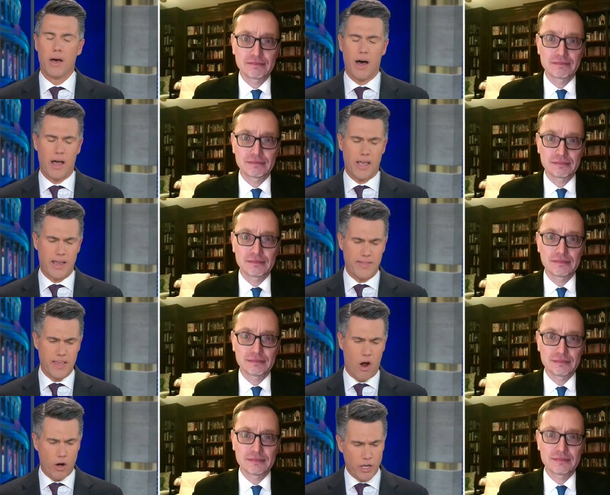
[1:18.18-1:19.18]
Speaker 1: uh, in
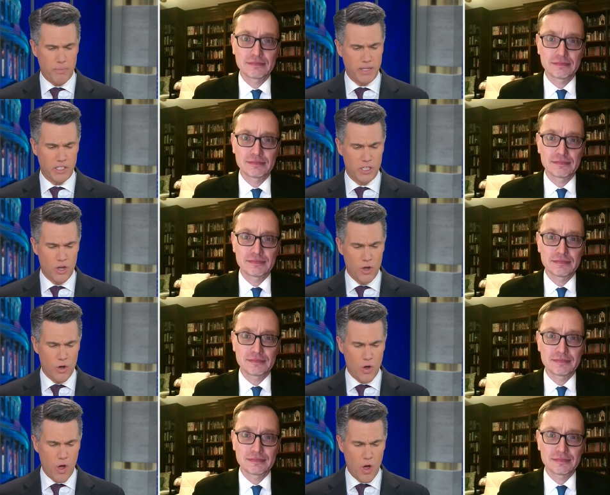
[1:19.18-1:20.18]
the arguments.
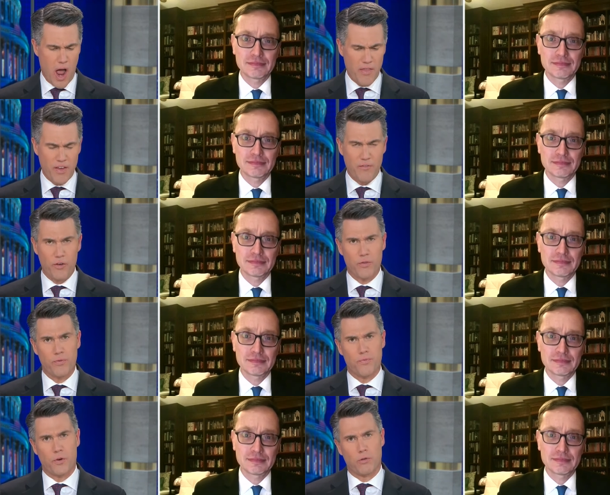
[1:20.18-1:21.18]
I think for,
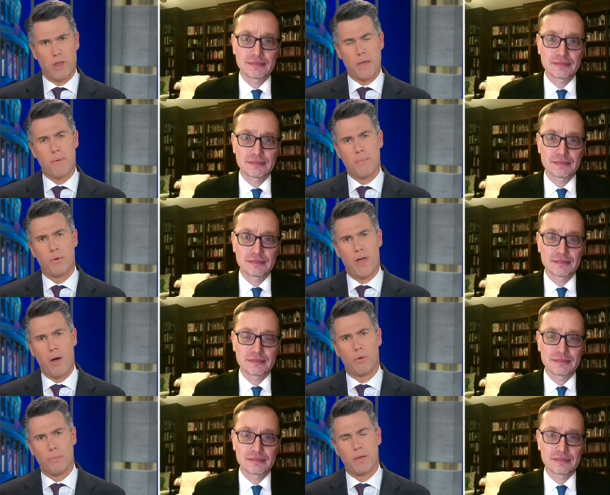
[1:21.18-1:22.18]
for lay people,
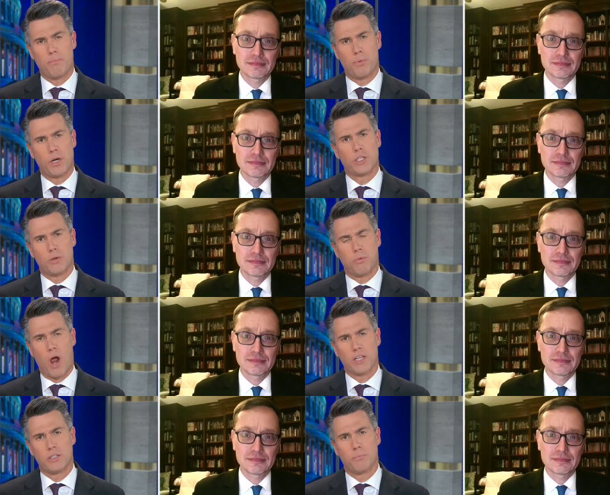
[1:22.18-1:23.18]
that would be pretty
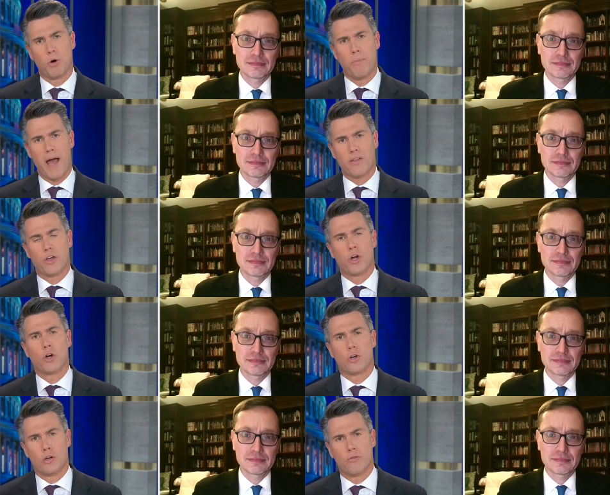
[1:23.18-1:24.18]
surprising. Pull back the
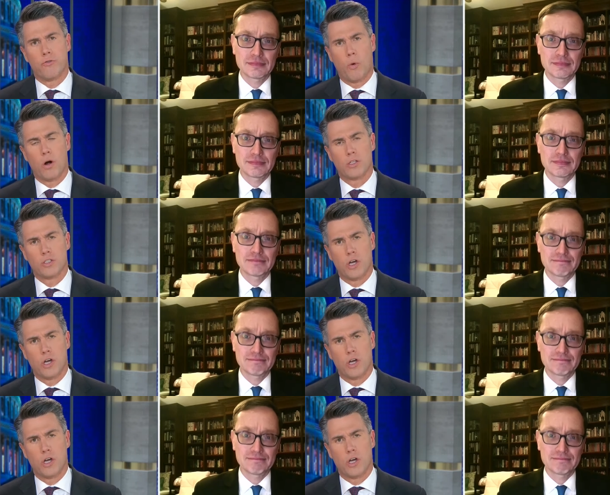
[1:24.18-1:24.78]
curtain for us